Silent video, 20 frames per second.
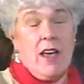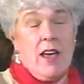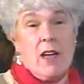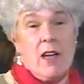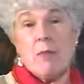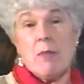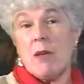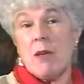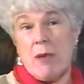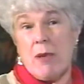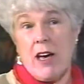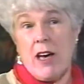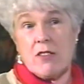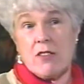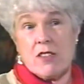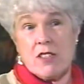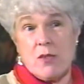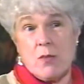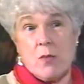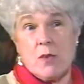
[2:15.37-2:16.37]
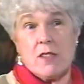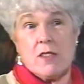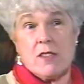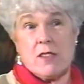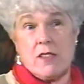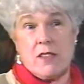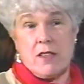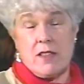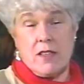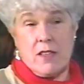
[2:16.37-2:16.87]
and Mae Patterson was
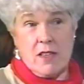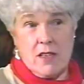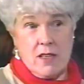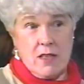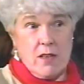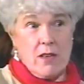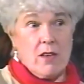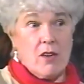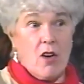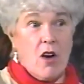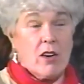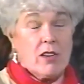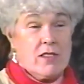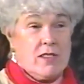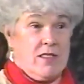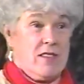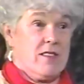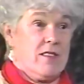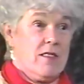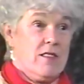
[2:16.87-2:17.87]
the longest,